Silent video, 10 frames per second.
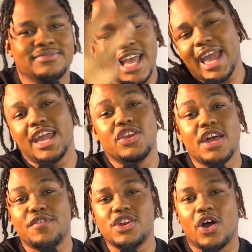hey, you
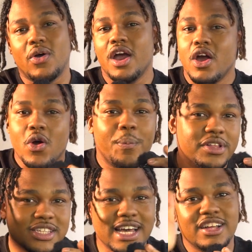never know. We'll put
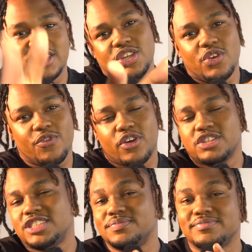this out to the
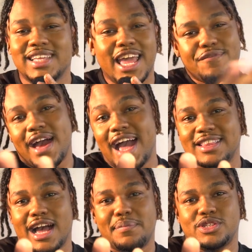universe. If I had
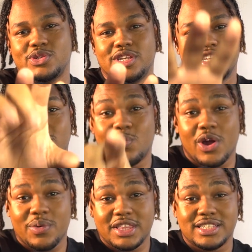the opportunity to
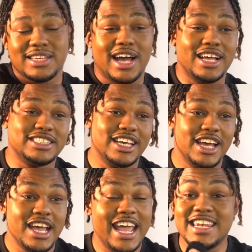work with these guys
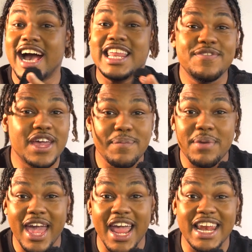and not even get
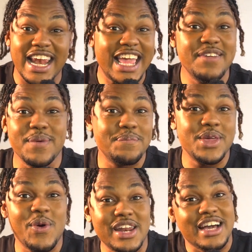paid and even be
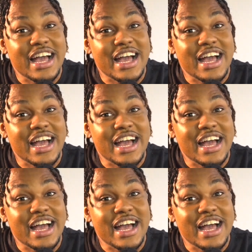on a